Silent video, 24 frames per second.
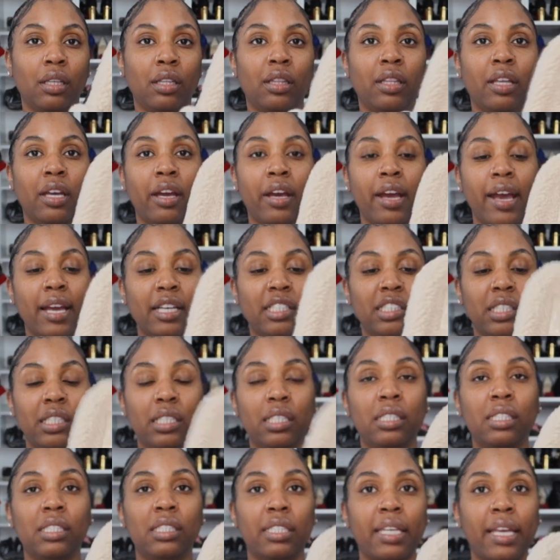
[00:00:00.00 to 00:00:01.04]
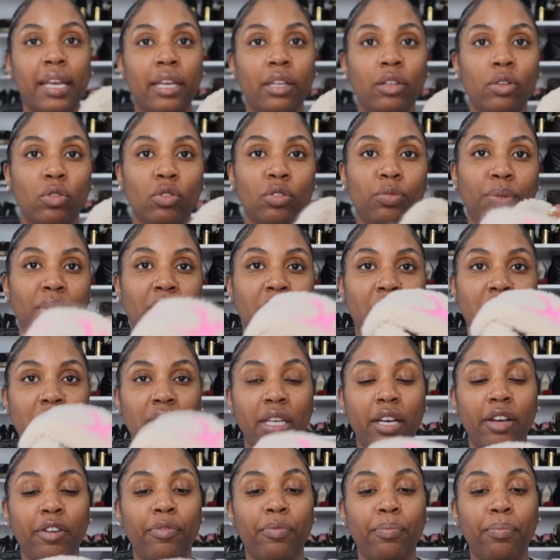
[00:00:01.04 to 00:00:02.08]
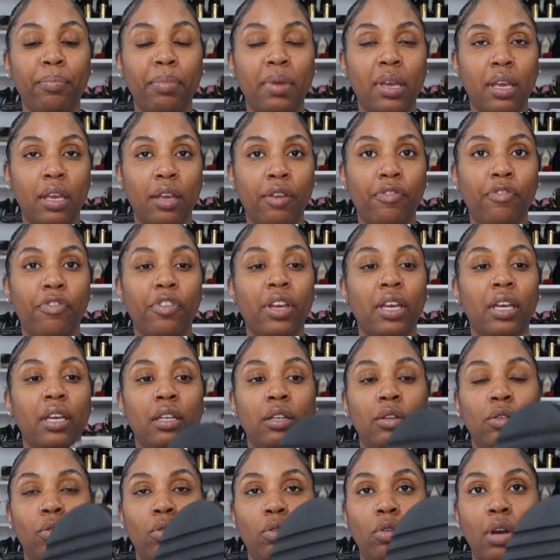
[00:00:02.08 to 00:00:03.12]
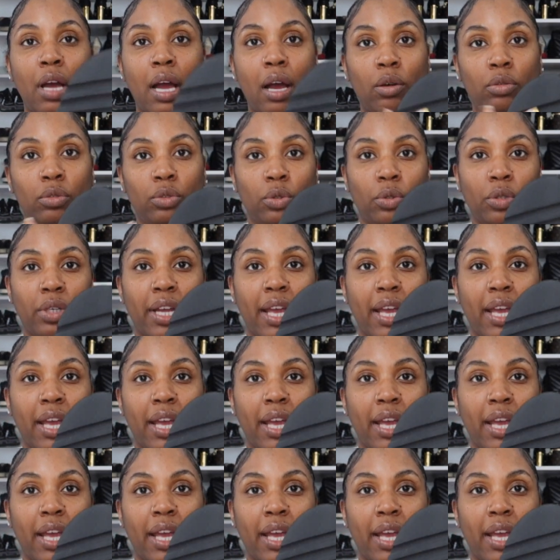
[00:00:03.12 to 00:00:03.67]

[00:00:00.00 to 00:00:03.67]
They're actually sandals because they're made for indoor, outdoor.